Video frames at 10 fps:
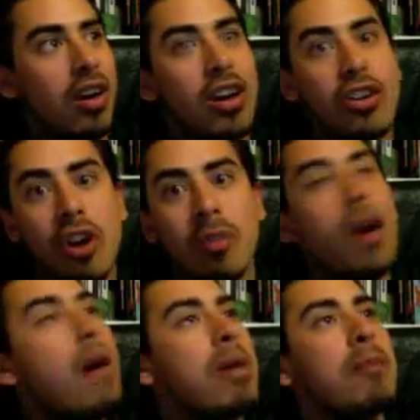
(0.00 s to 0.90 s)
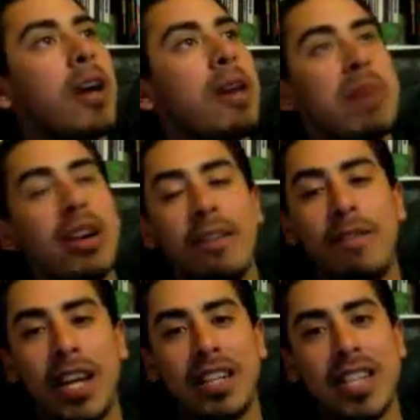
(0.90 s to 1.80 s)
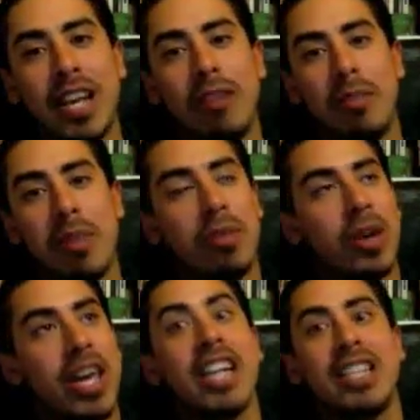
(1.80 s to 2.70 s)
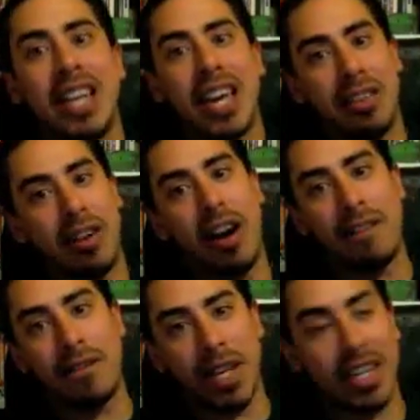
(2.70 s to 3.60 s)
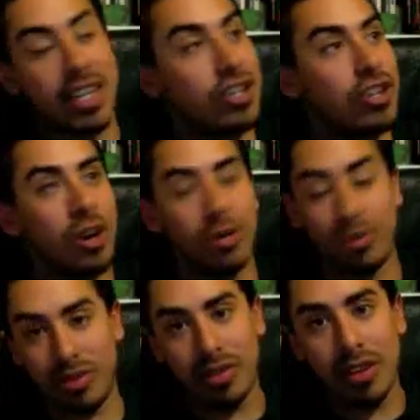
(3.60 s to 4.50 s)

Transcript: No, people can barely fucking stand it when people get together on fucking shows